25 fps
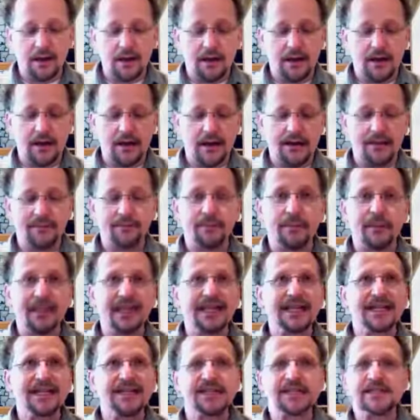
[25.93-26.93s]

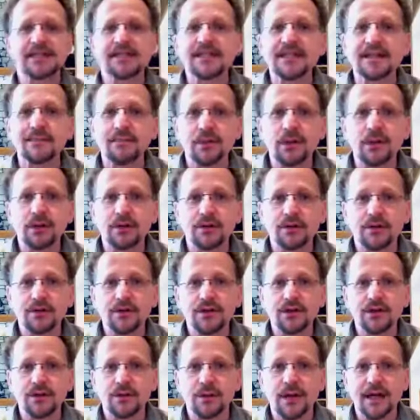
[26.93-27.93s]
It's similar
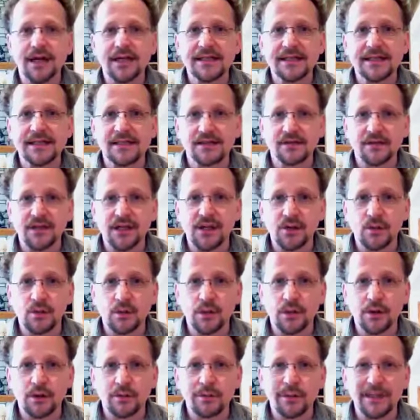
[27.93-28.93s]
to a silky
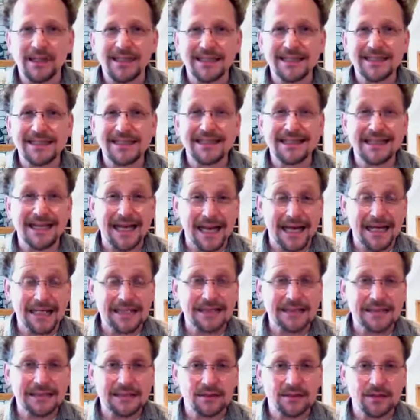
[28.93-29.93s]
wool, but it's
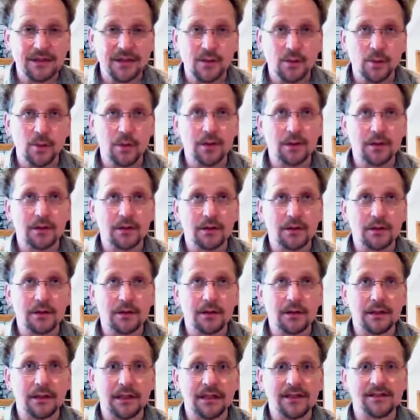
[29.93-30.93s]
not silky wool.
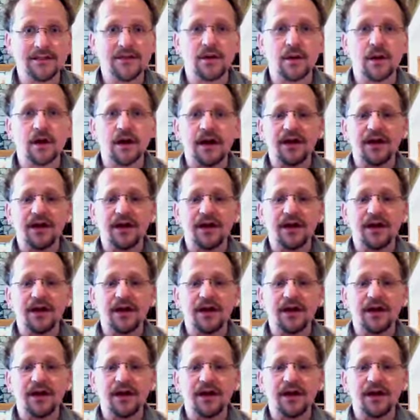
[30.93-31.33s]
So I'll